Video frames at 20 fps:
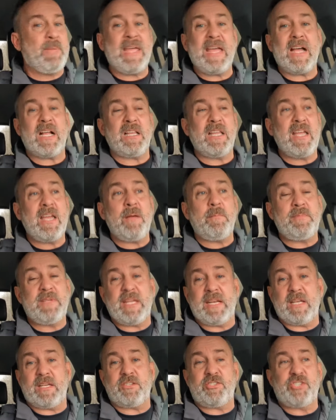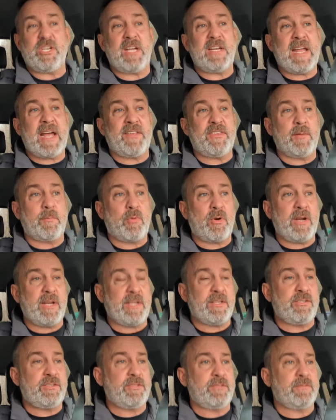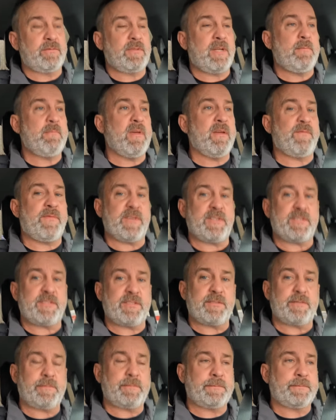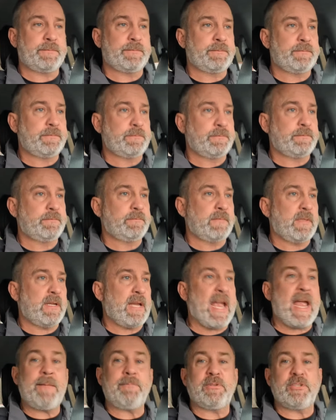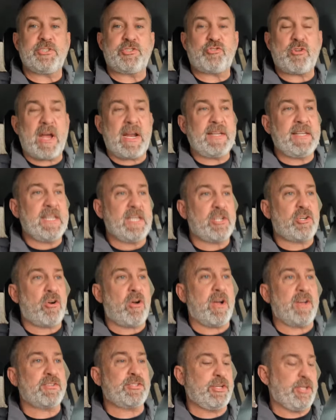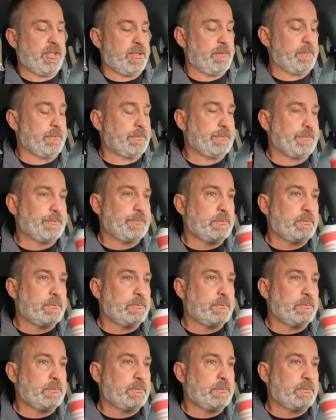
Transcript: BLM did it, shut down the bridge in Memphis. Ambulance tried to get across, couldn't.